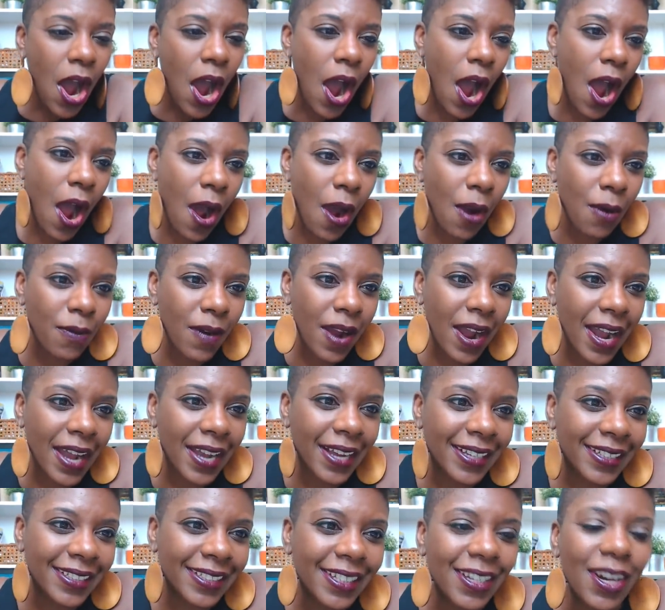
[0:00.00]
All
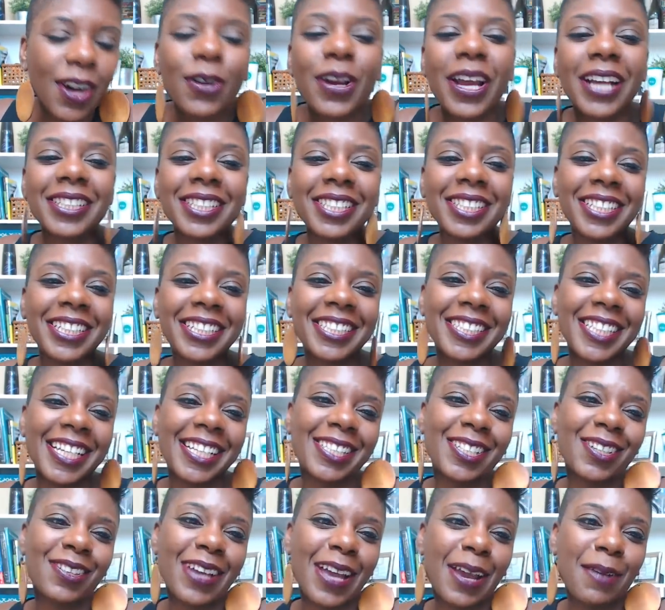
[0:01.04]
right. Okay, Shanika
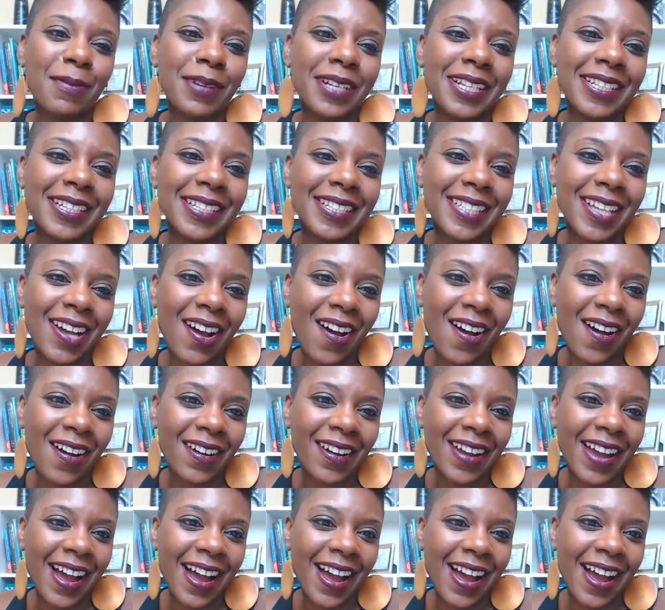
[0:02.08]
says, okay, we need to talk.